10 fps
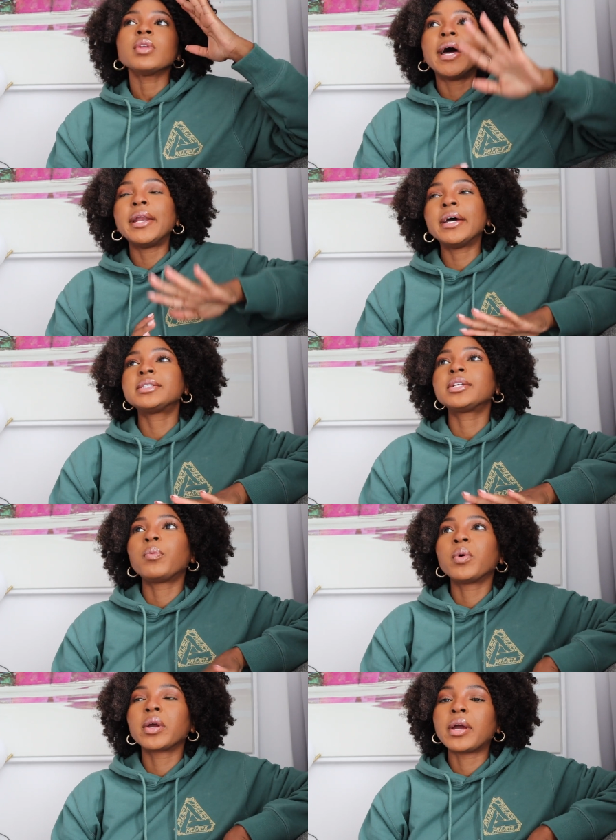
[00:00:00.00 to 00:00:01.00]
and it ended
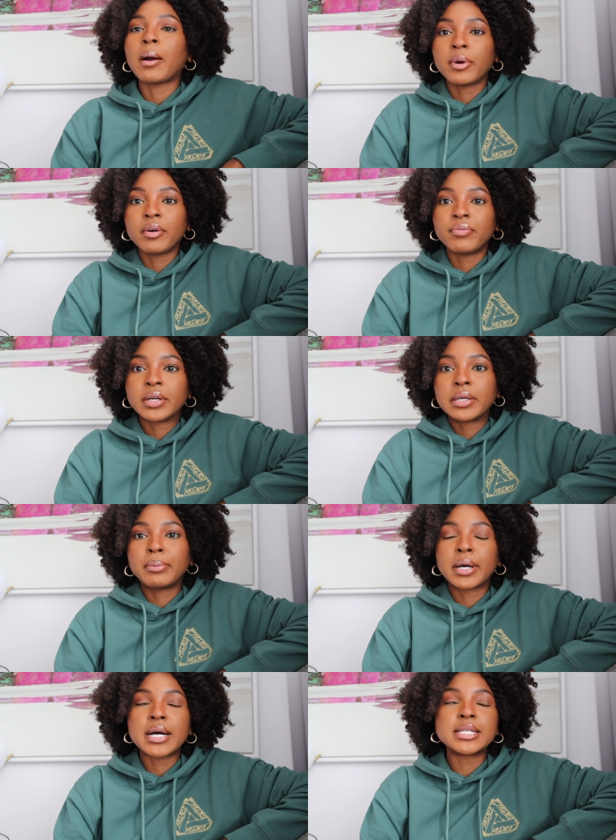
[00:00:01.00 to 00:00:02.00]
up working out perfectly
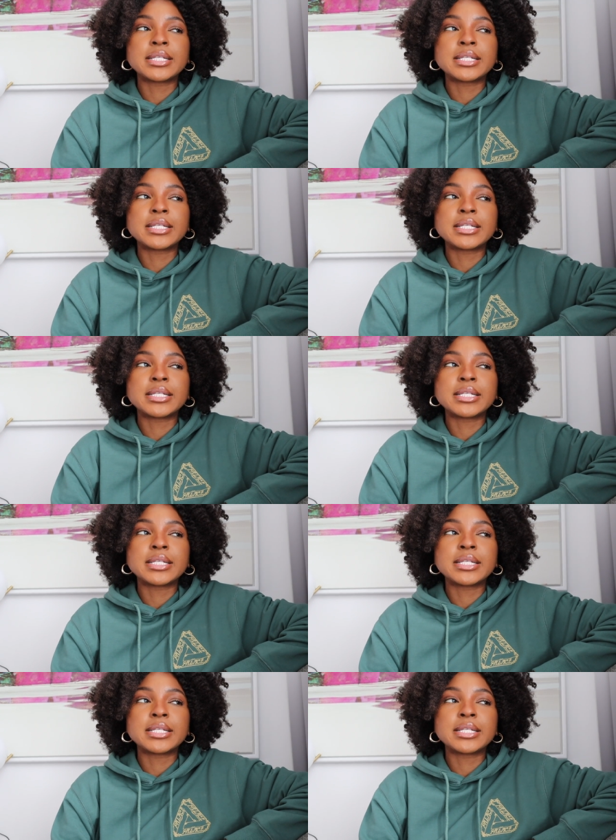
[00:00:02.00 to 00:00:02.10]
because